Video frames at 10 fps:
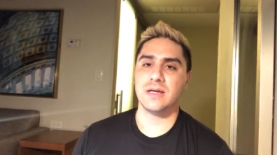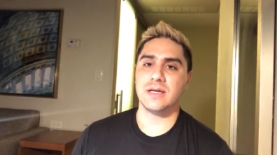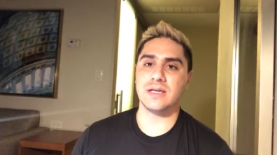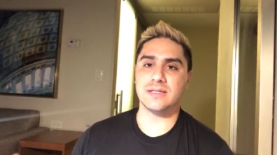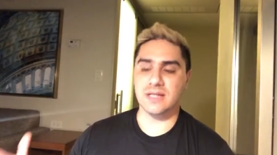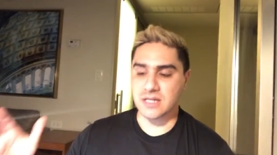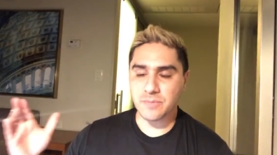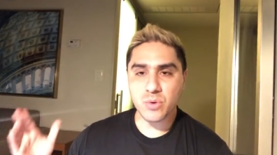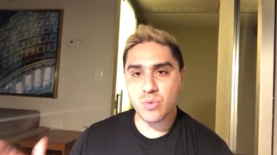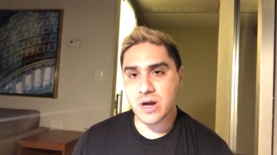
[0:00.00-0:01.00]
is,
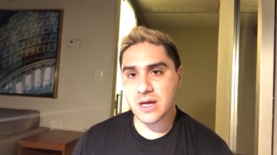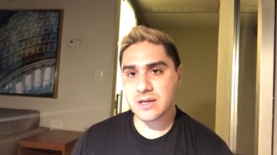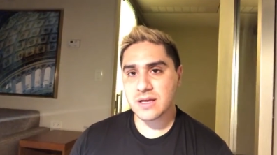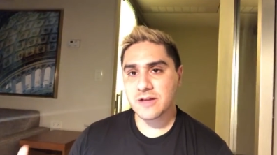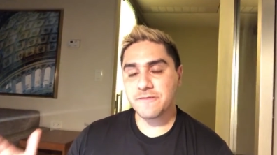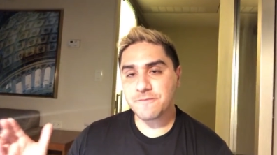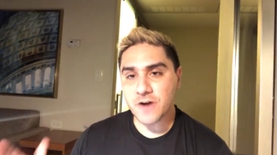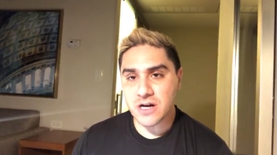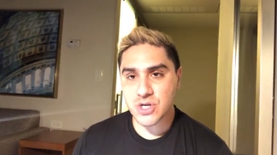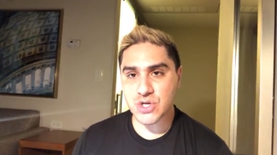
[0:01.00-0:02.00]
number one,
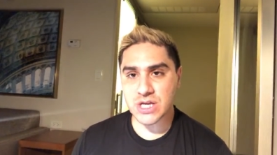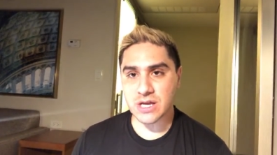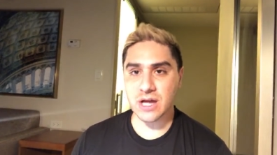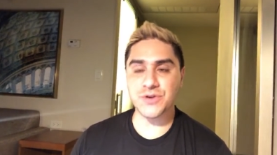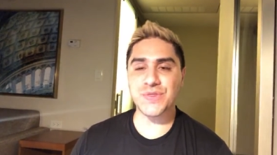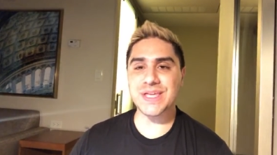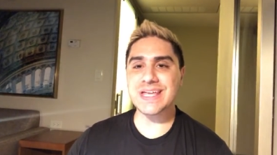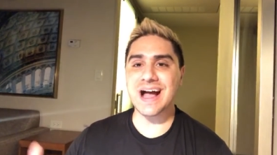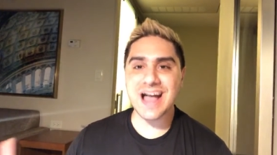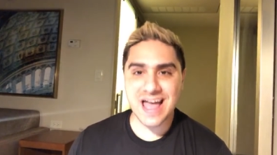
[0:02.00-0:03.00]
functioning under the
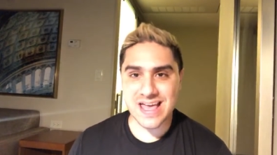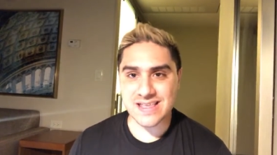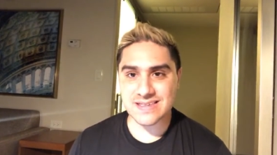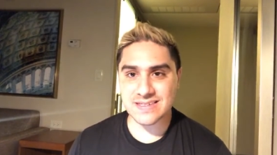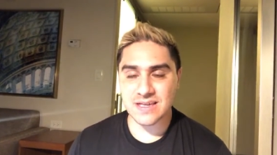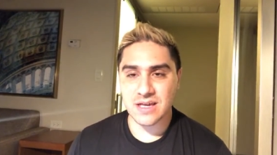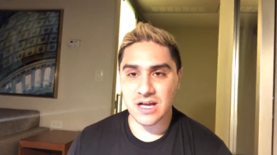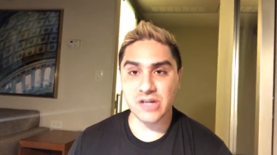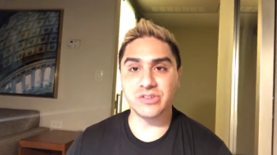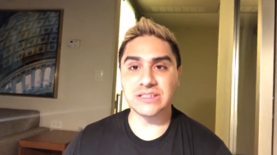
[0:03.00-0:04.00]
guise
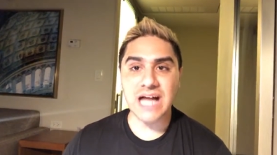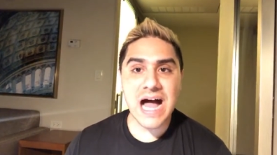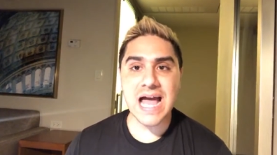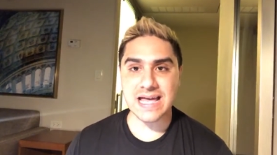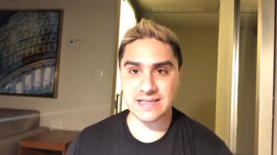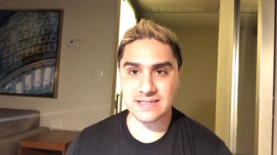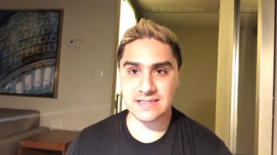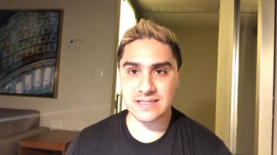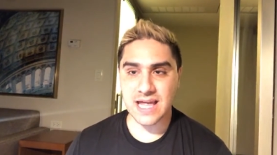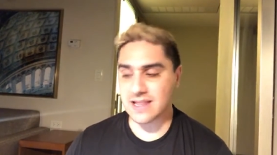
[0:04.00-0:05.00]
of
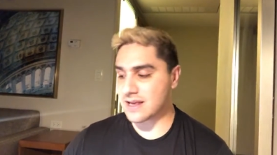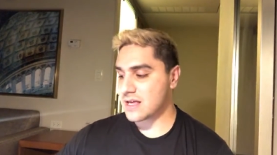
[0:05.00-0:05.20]
lies, and